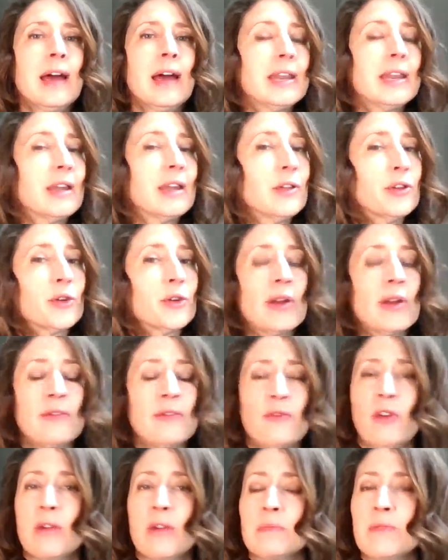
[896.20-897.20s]
Another
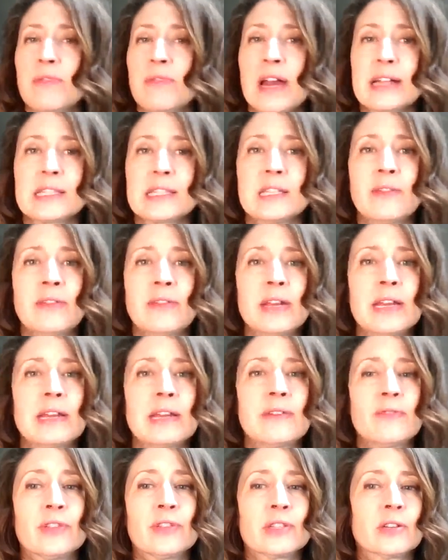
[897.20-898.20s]
great form of
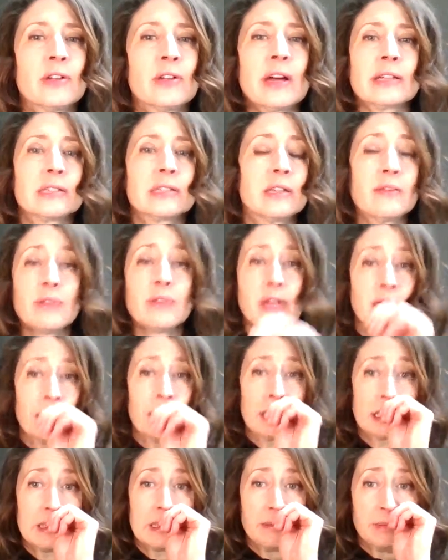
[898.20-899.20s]
activity, physical activity,
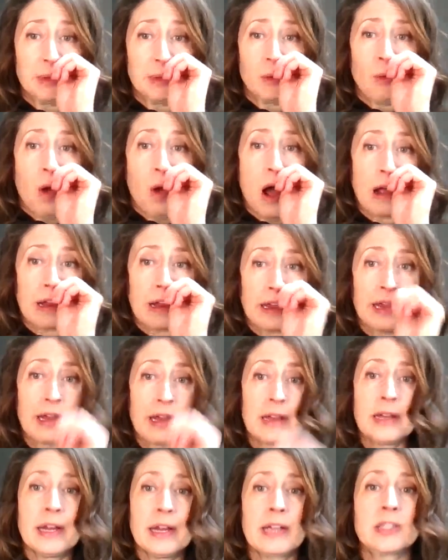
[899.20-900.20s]
is simply
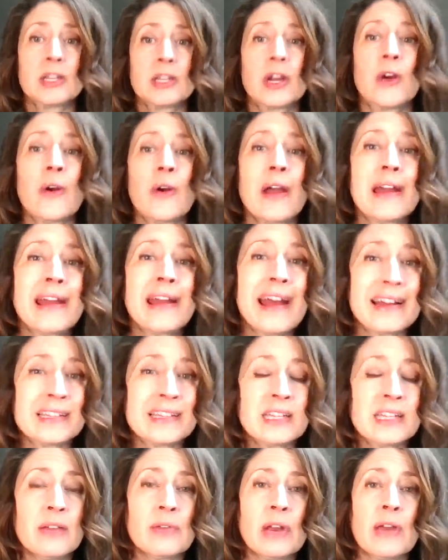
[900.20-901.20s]
walking. It's a great
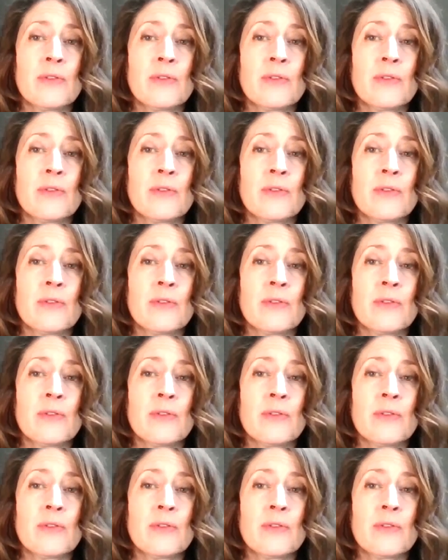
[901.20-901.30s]
activity